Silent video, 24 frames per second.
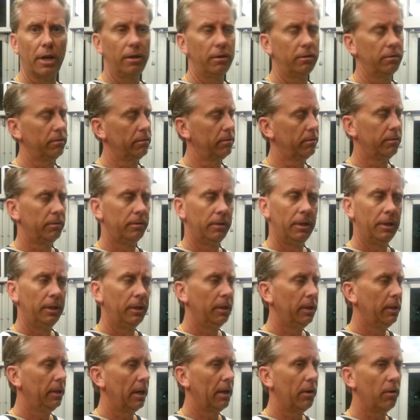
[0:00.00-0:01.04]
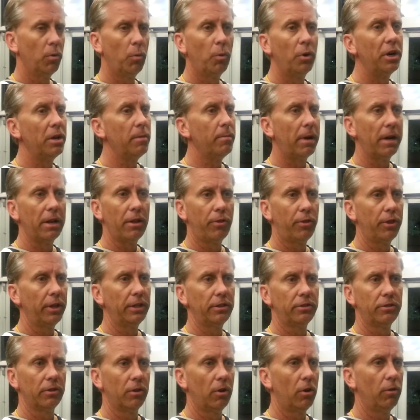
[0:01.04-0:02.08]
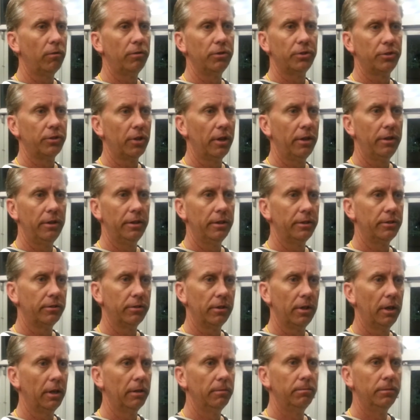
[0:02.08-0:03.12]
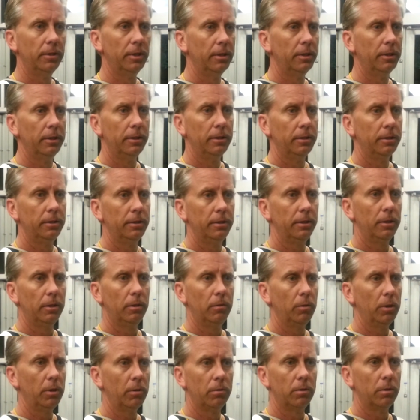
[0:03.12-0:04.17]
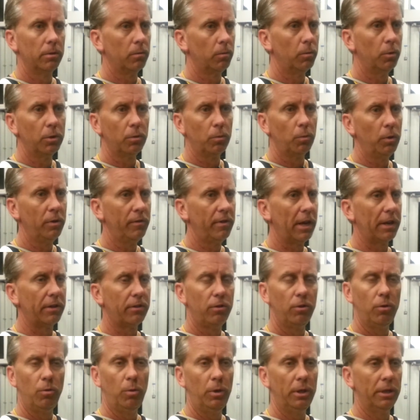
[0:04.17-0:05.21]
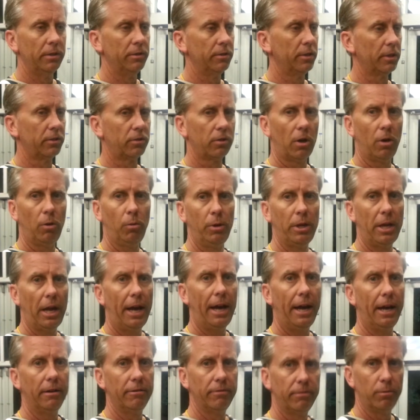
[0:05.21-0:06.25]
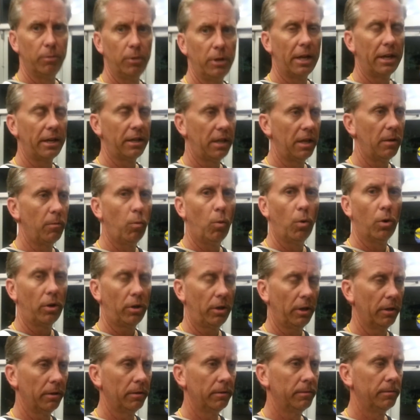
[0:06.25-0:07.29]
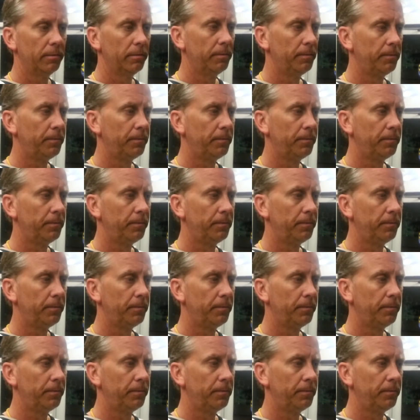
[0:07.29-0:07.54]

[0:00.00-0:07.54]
I don't I don't know where anybody thinks that all of a sudden it's, uh, you know, we we have got two wins. That's all we have. We got to keep working.